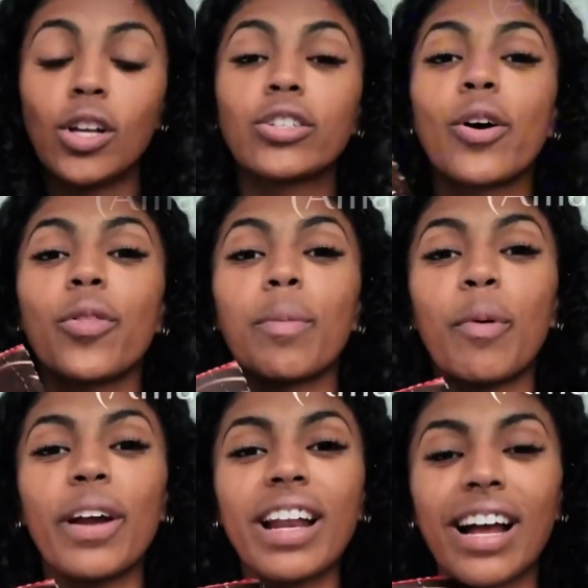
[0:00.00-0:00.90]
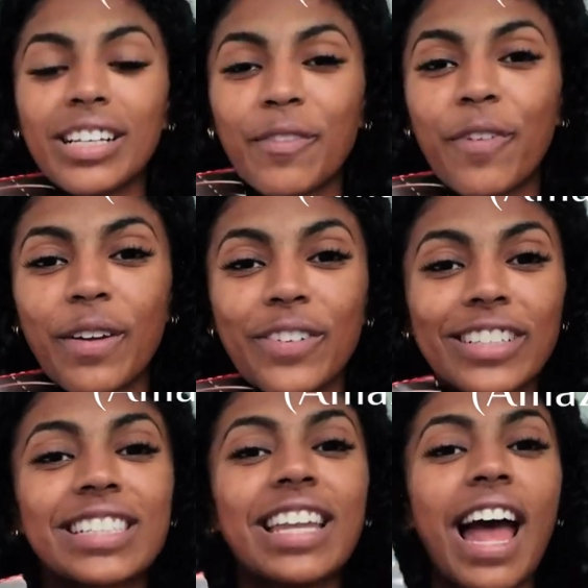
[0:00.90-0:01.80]
So the boy and I's
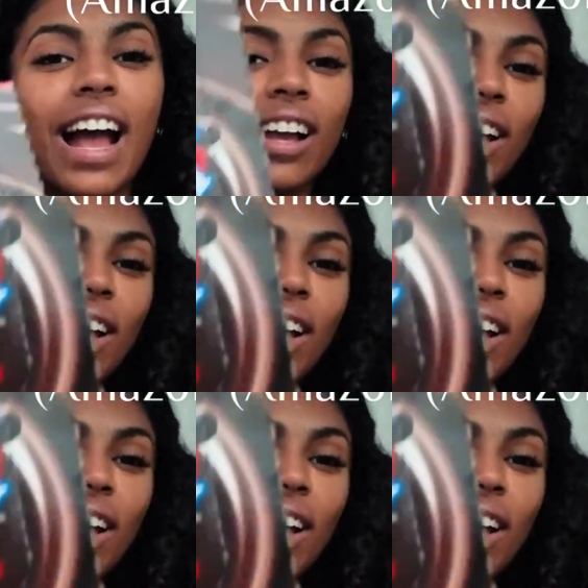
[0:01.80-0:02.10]
favorite snack